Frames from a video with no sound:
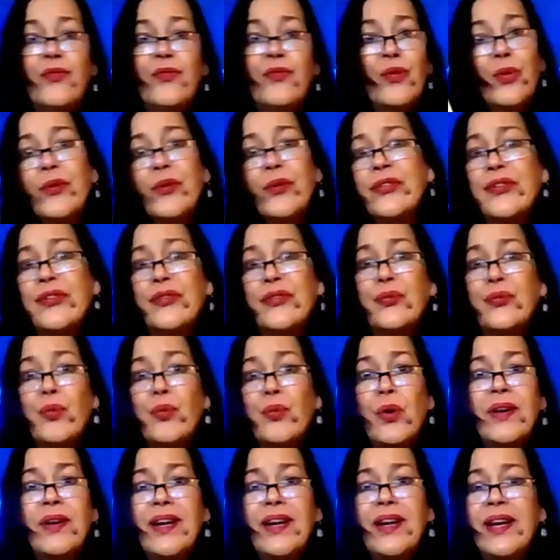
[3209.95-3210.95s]
forces
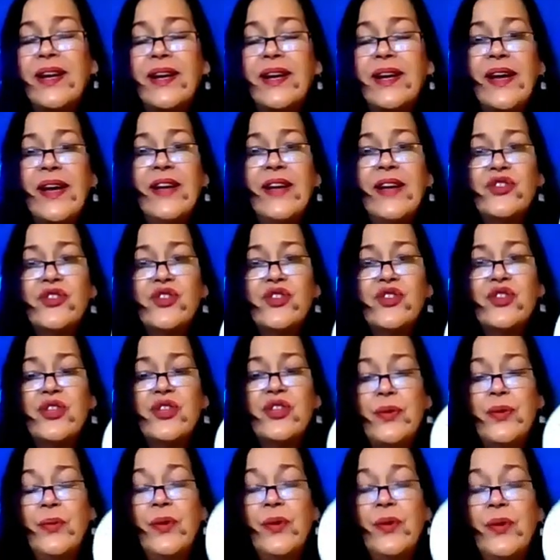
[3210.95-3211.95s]
working
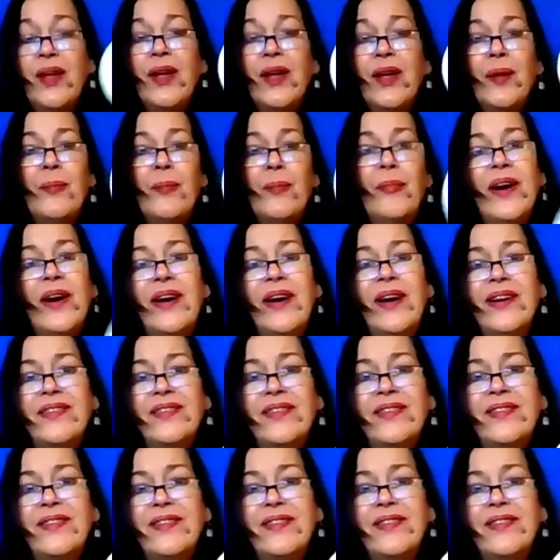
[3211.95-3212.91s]
against you. But